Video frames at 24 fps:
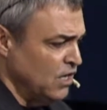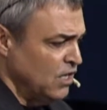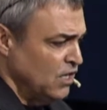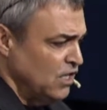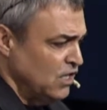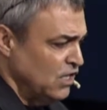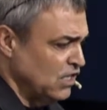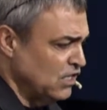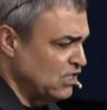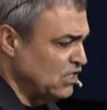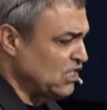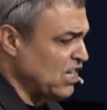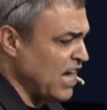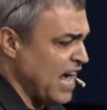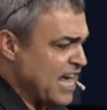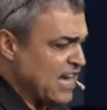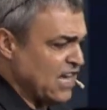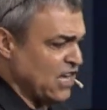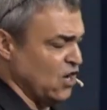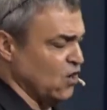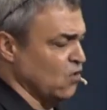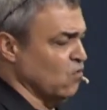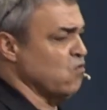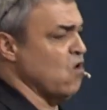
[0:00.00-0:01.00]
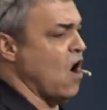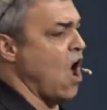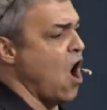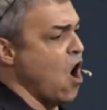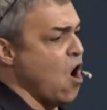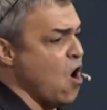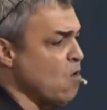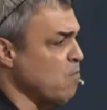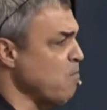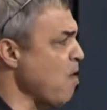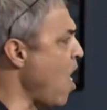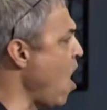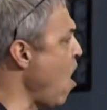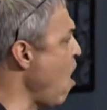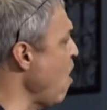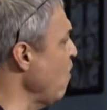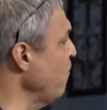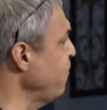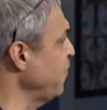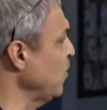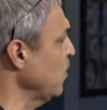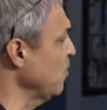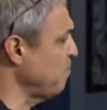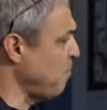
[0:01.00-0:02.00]
You take your robe
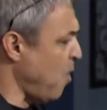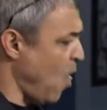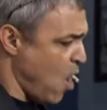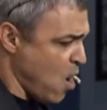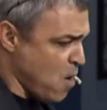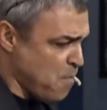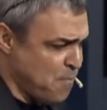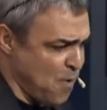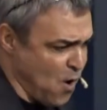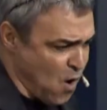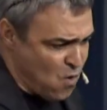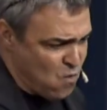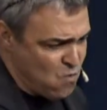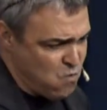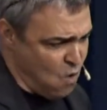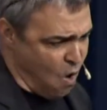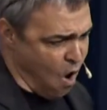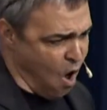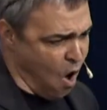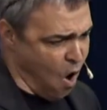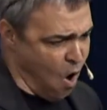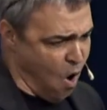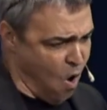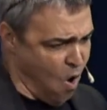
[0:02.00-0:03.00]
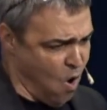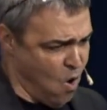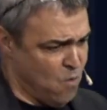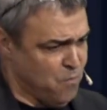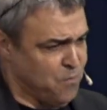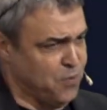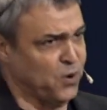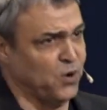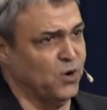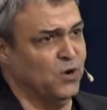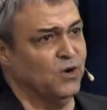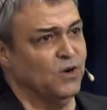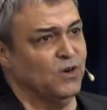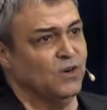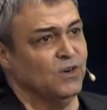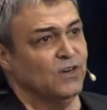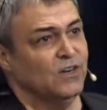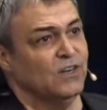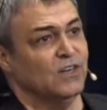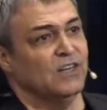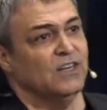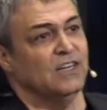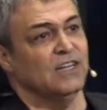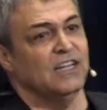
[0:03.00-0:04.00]
off, your purple robe.
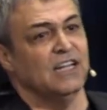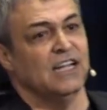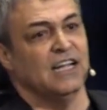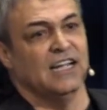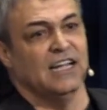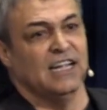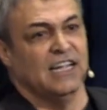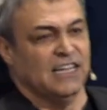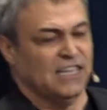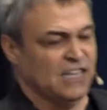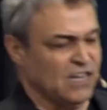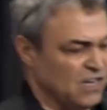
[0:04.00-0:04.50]
You,